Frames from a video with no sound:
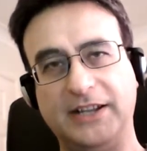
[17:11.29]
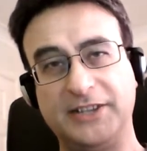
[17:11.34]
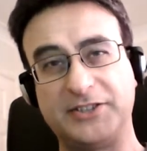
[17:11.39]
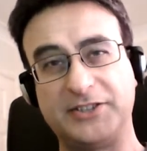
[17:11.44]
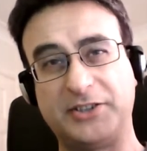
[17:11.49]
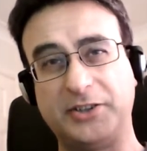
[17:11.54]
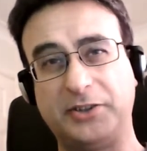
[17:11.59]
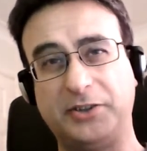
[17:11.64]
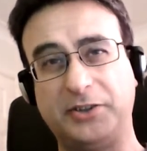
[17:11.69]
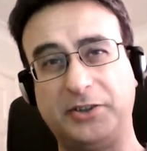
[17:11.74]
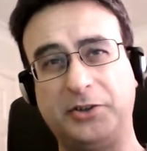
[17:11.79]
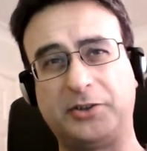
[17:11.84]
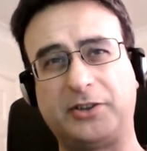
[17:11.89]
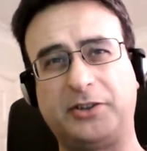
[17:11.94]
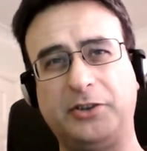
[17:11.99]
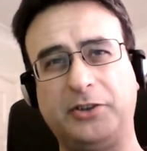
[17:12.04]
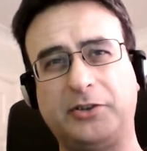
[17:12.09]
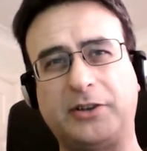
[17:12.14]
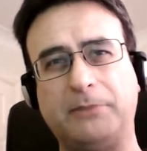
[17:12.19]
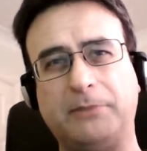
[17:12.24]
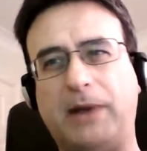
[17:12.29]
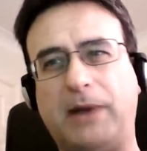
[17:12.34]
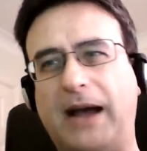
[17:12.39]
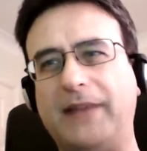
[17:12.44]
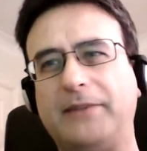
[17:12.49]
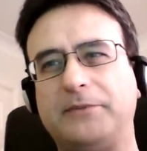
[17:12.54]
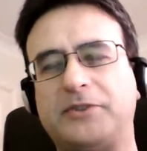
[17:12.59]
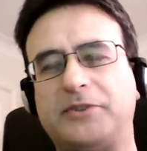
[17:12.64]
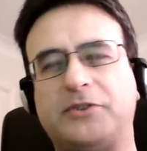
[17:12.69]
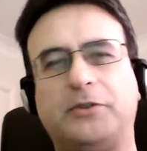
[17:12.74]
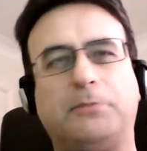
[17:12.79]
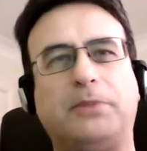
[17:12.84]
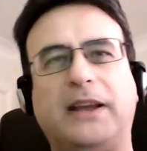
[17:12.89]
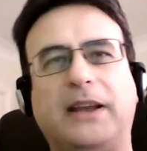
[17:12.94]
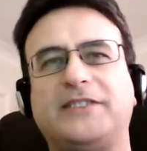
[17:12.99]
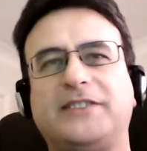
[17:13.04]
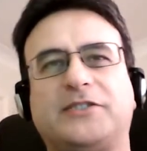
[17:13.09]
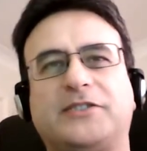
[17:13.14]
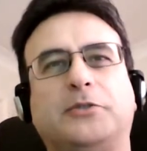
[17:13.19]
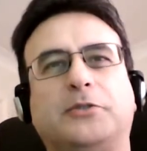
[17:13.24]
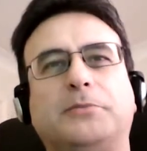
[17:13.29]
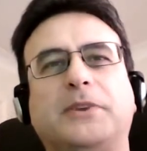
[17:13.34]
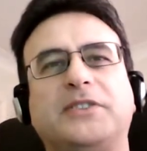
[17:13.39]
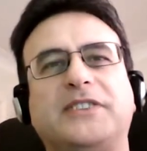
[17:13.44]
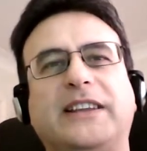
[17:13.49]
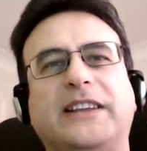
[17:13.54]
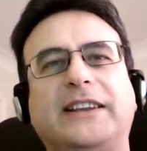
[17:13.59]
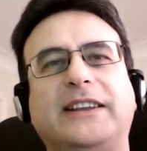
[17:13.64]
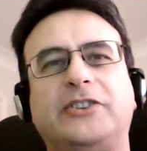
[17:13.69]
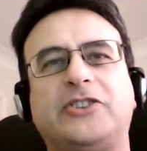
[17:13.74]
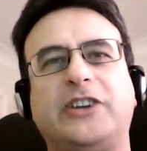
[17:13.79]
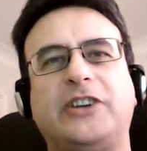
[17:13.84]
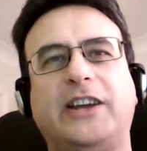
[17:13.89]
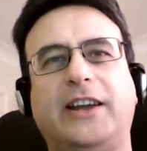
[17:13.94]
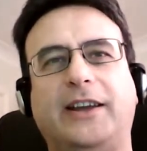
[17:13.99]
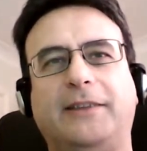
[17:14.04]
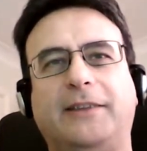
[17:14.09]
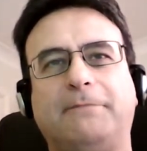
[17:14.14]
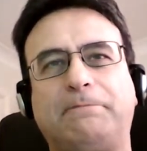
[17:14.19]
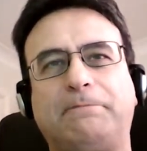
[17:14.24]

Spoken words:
So you can buy them to replace in almost any chair.